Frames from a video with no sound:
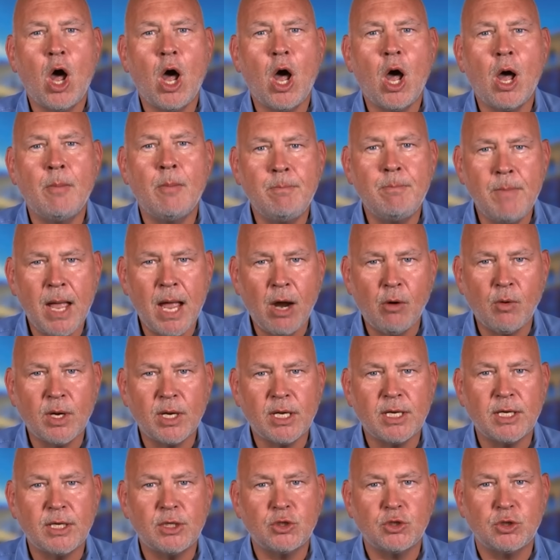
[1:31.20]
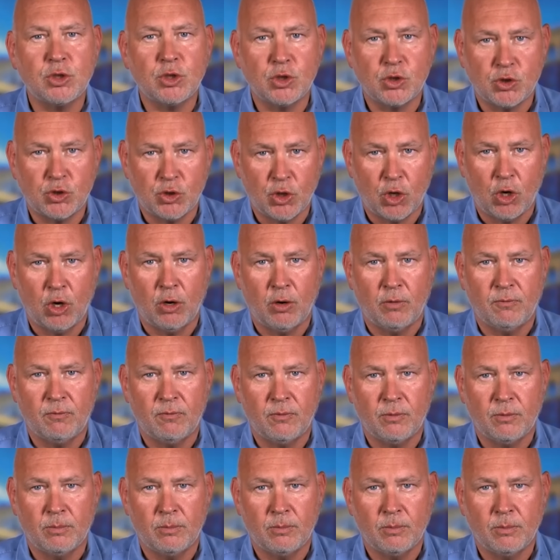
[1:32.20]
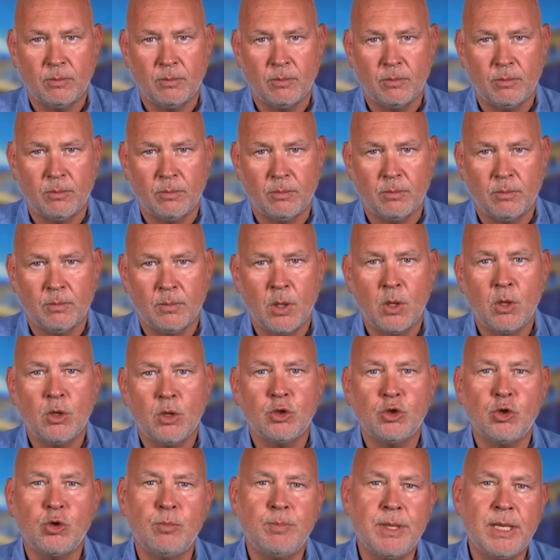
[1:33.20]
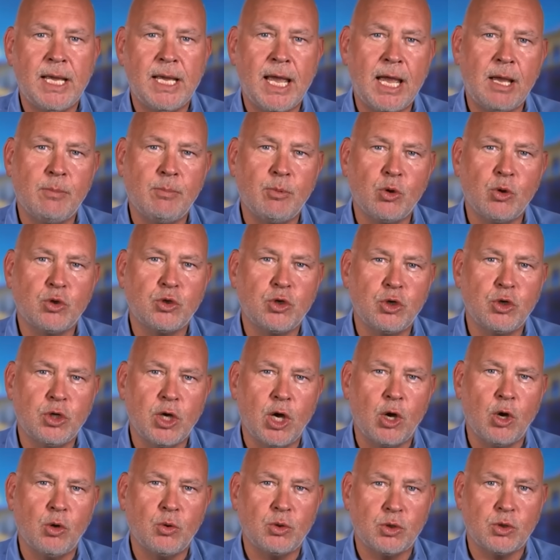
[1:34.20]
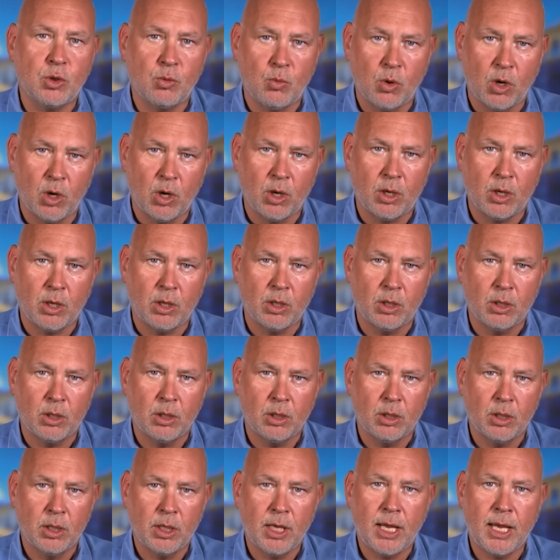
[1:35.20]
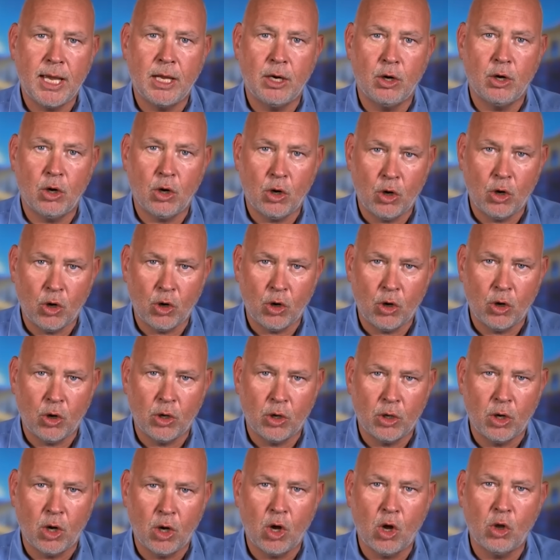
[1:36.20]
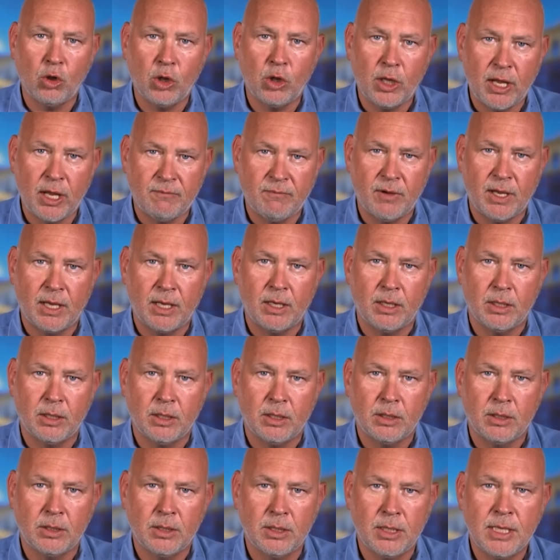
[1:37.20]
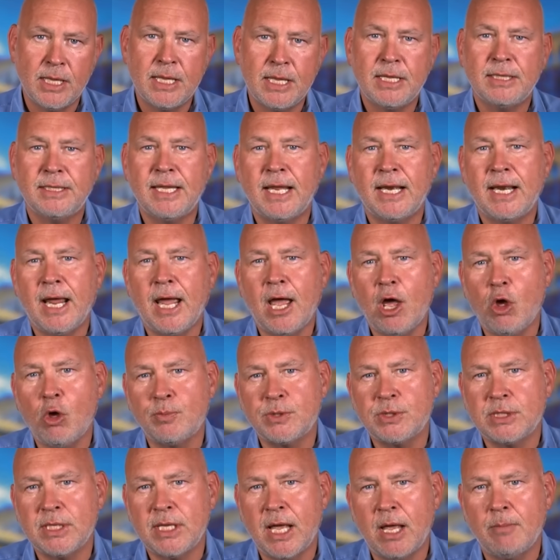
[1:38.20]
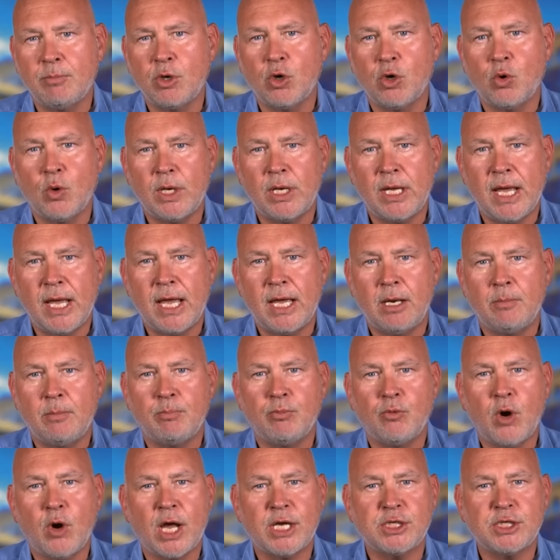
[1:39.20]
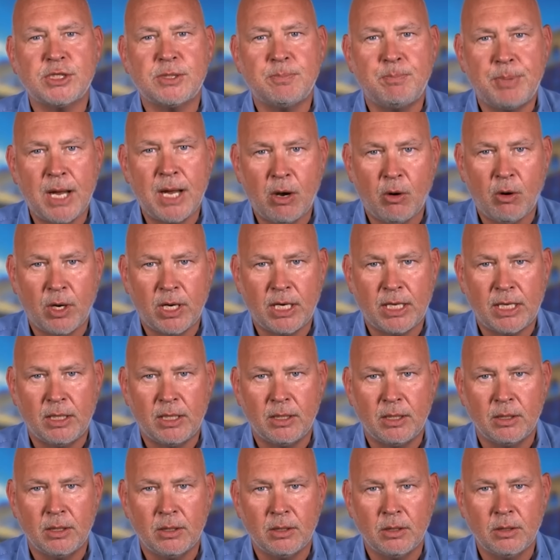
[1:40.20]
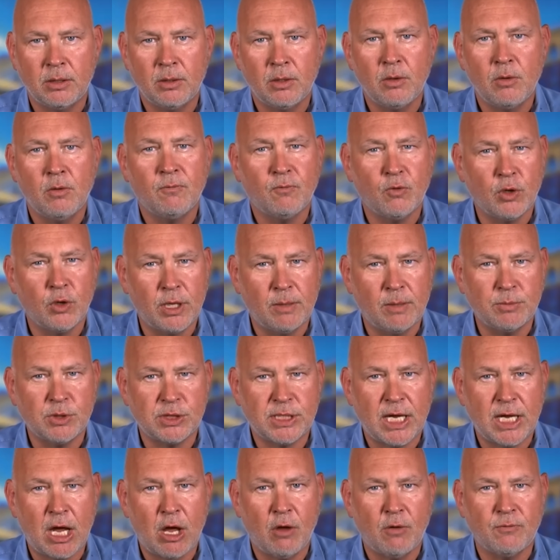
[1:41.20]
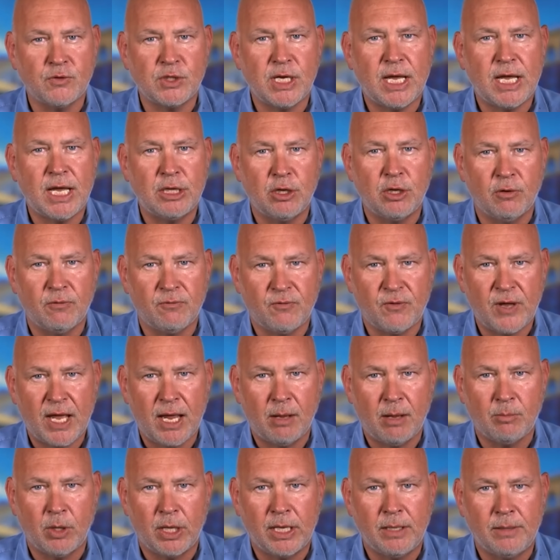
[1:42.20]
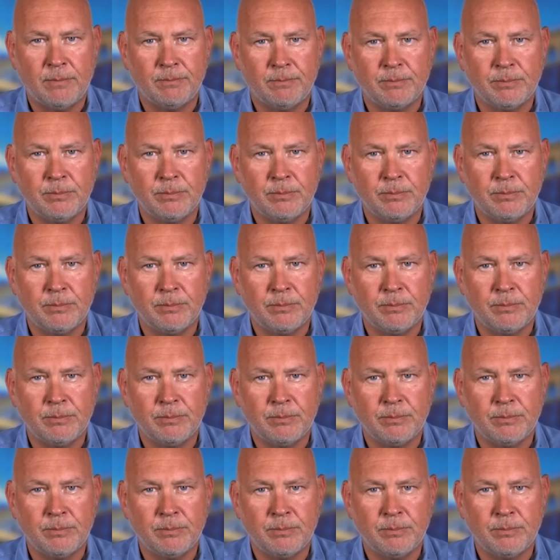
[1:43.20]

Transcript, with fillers: Americans deserve to be able to go to work and earn a living that helps them create prosperity for themselves and their family,